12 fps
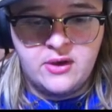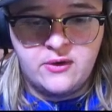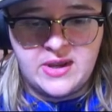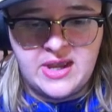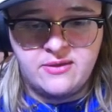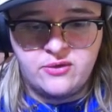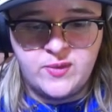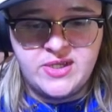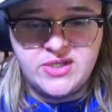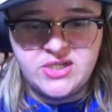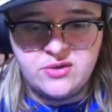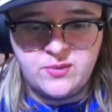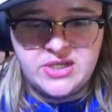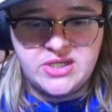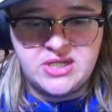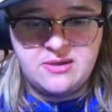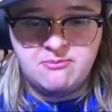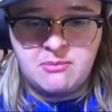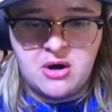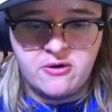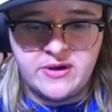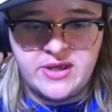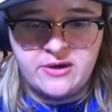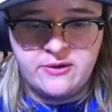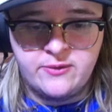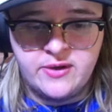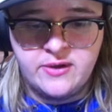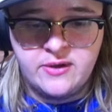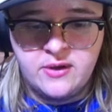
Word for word: Okay, Luigi, Mario...